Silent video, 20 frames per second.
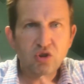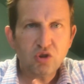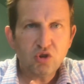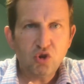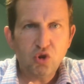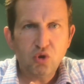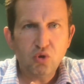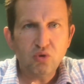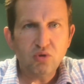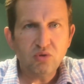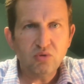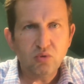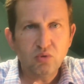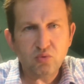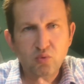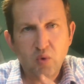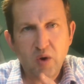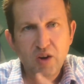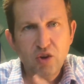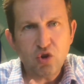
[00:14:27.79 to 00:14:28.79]
cool
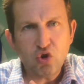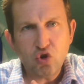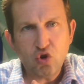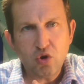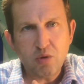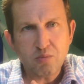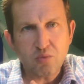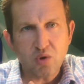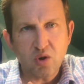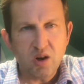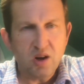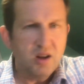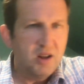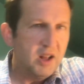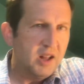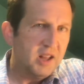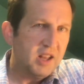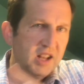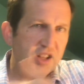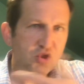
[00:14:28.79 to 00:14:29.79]
one chumrah.
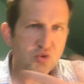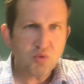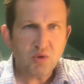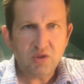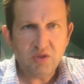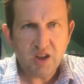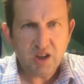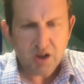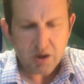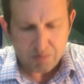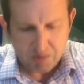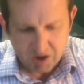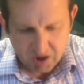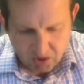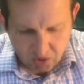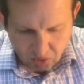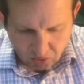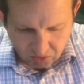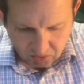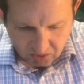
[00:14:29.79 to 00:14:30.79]
It's really could be a
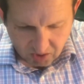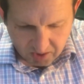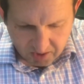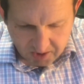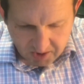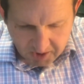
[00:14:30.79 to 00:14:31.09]
kula.